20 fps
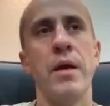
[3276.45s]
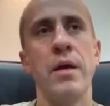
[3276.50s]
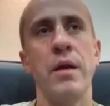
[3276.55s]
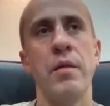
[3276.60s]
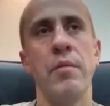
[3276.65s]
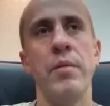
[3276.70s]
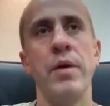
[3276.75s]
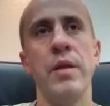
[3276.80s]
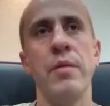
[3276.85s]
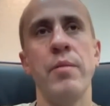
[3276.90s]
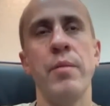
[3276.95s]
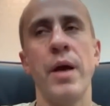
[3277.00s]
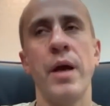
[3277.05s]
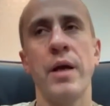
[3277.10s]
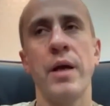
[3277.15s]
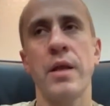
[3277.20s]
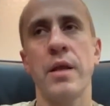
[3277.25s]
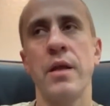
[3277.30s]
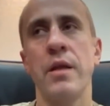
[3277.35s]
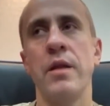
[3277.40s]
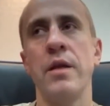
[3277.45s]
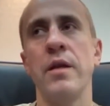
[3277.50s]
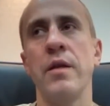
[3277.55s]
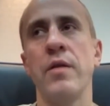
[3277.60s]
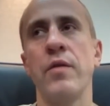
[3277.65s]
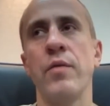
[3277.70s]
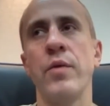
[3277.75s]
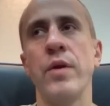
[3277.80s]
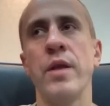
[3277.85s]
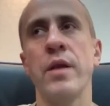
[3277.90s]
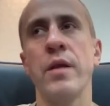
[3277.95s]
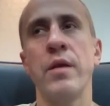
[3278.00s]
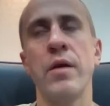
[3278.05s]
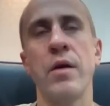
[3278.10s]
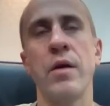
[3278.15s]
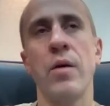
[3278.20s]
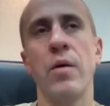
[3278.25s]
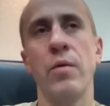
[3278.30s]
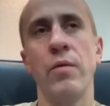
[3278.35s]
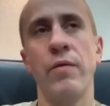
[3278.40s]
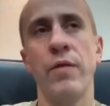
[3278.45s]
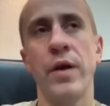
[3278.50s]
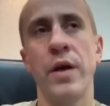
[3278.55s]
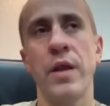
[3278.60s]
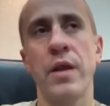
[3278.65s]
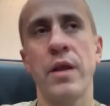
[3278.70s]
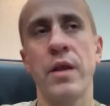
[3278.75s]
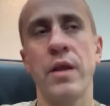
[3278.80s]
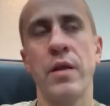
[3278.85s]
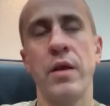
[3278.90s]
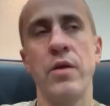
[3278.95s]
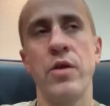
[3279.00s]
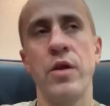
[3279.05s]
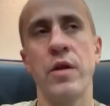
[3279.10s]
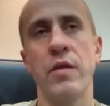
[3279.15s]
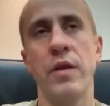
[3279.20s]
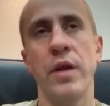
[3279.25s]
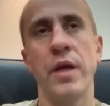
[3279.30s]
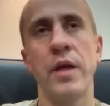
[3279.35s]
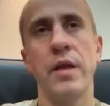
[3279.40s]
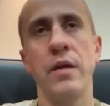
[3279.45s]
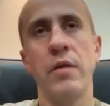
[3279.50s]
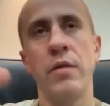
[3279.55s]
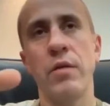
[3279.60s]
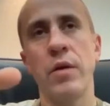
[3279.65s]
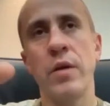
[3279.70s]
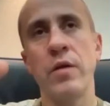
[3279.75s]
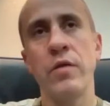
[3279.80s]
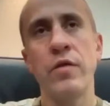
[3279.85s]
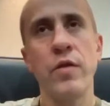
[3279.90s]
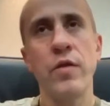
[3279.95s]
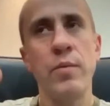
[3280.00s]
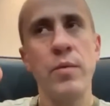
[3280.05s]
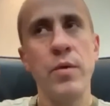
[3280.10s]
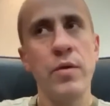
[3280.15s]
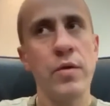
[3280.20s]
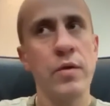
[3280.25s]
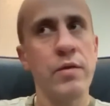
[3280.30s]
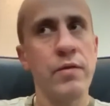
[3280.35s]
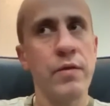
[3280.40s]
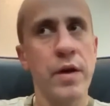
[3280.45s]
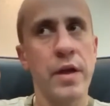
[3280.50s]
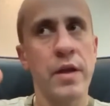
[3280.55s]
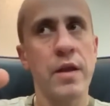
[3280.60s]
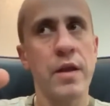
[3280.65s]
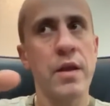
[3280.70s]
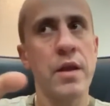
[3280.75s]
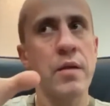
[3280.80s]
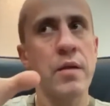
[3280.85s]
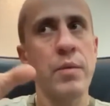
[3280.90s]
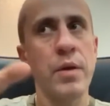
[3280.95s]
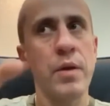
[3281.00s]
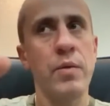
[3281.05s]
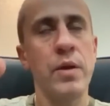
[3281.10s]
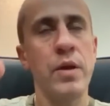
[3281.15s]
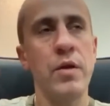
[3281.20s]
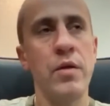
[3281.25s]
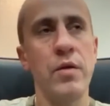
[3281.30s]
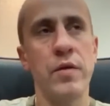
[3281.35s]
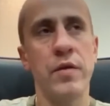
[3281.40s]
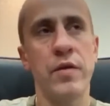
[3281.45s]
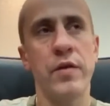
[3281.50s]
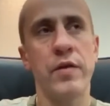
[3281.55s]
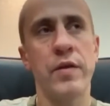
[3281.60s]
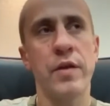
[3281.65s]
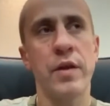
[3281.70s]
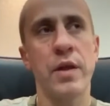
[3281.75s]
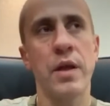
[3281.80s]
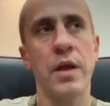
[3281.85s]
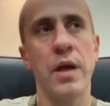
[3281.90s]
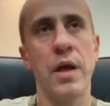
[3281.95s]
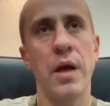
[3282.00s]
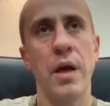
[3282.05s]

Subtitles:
And BitMEX didn't risk their own funds. They just like redistributed funds between users.